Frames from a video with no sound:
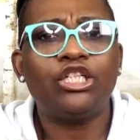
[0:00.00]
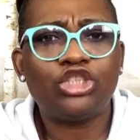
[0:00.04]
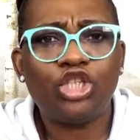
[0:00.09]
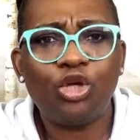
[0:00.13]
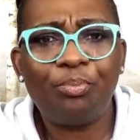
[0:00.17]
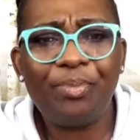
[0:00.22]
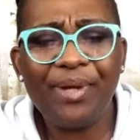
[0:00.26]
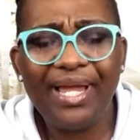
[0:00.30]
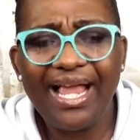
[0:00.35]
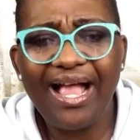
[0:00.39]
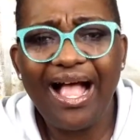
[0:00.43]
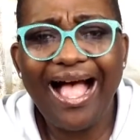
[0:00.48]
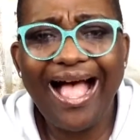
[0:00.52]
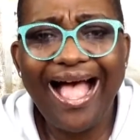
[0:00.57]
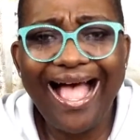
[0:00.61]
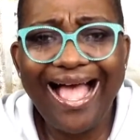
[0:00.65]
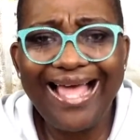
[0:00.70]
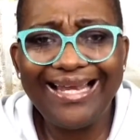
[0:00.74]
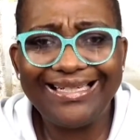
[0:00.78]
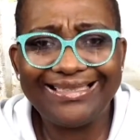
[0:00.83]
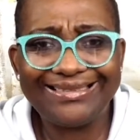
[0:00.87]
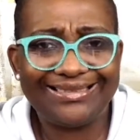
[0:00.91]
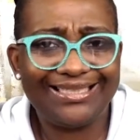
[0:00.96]
So being
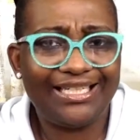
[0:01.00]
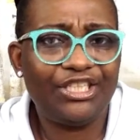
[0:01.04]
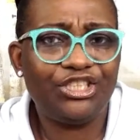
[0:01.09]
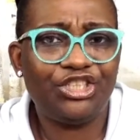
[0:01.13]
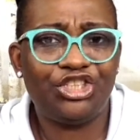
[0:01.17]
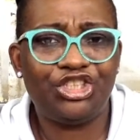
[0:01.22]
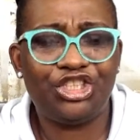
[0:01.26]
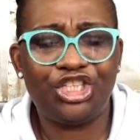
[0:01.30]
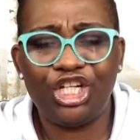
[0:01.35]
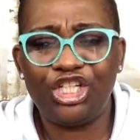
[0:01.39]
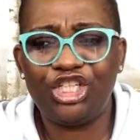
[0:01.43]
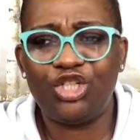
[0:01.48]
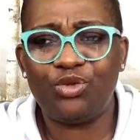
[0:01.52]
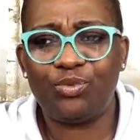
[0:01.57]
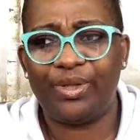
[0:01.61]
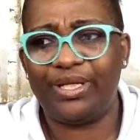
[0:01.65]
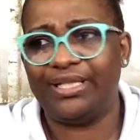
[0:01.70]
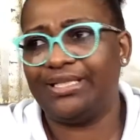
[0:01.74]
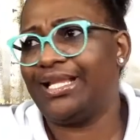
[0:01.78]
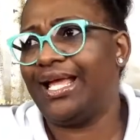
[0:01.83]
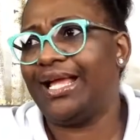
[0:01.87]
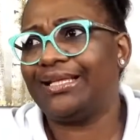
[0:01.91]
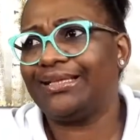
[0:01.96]
honest and
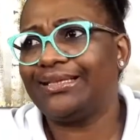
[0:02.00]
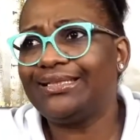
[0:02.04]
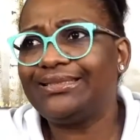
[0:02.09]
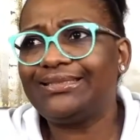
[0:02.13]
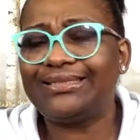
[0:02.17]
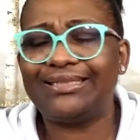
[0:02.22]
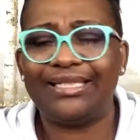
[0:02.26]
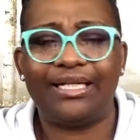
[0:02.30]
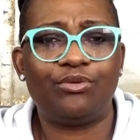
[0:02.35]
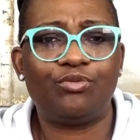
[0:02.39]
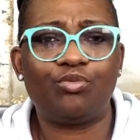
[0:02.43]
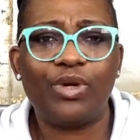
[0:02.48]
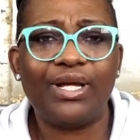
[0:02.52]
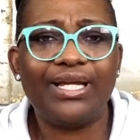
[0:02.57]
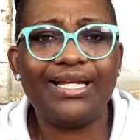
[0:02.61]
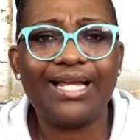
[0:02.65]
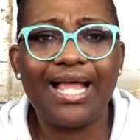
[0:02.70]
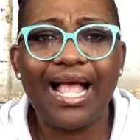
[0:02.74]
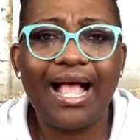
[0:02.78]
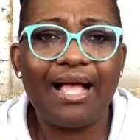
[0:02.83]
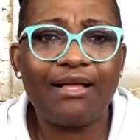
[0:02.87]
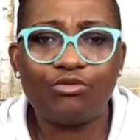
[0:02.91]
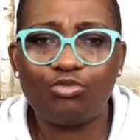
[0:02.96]
genuine, like, listen,
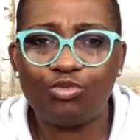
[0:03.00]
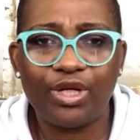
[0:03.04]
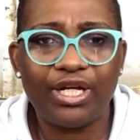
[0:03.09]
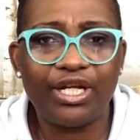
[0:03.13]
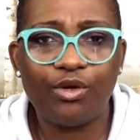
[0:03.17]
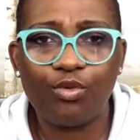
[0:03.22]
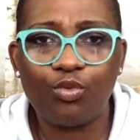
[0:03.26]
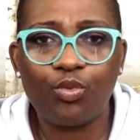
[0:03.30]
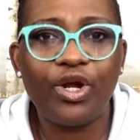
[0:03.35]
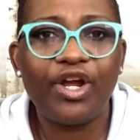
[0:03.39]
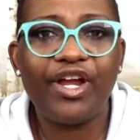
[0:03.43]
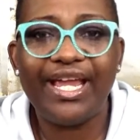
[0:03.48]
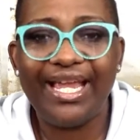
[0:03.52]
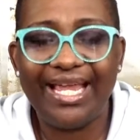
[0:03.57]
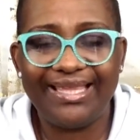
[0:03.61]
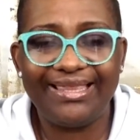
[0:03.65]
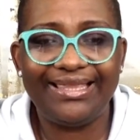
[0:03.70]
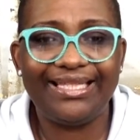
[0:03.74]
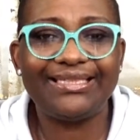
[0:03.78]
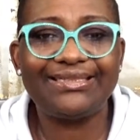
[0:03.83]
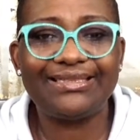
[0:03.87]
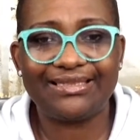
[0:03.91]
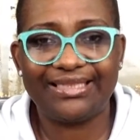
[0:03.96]
we're
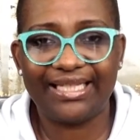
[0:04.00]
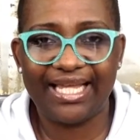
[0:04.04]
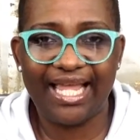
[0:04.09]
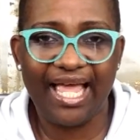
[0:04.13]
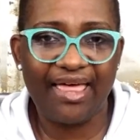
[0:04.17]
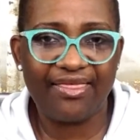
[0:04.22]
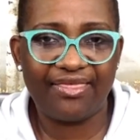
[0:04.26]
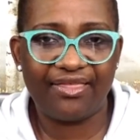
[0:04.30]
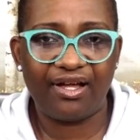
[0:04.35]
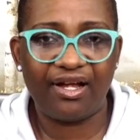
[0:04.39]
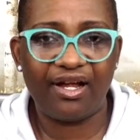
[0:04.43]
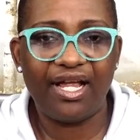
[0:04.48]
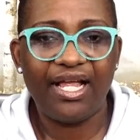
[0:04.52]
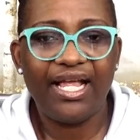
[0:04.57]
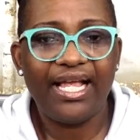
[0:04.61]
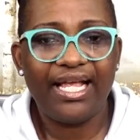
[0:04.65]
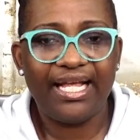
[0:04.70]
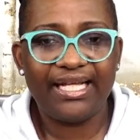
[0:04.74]
in this together.